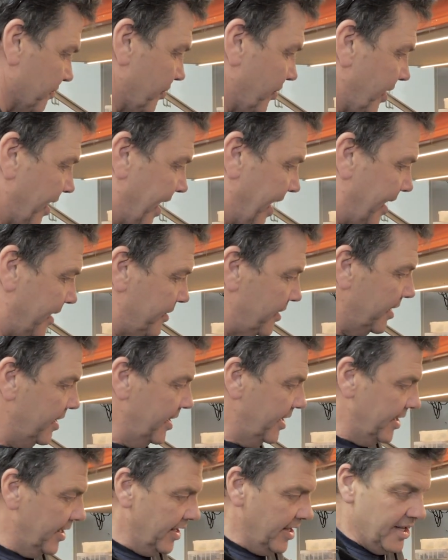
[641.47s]
that I had,
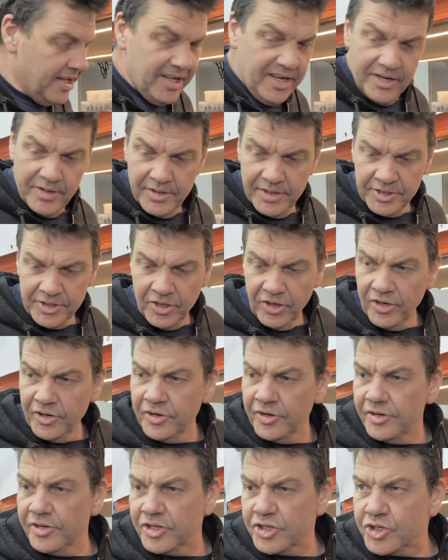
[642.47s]
it's got
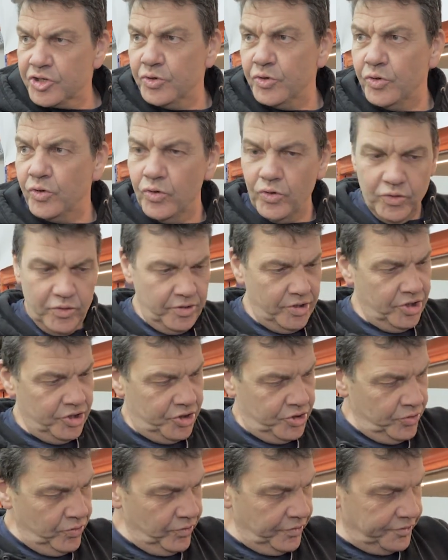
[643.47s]
a
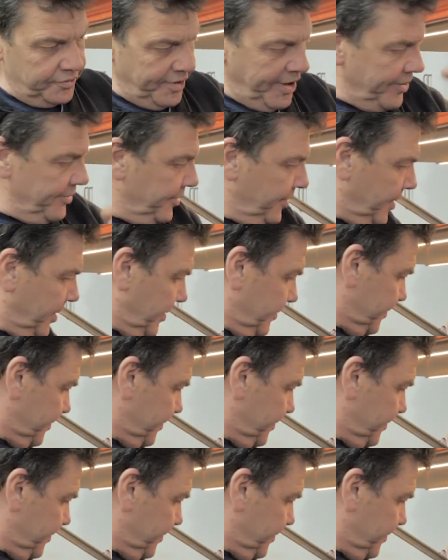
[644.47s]
short throw on it.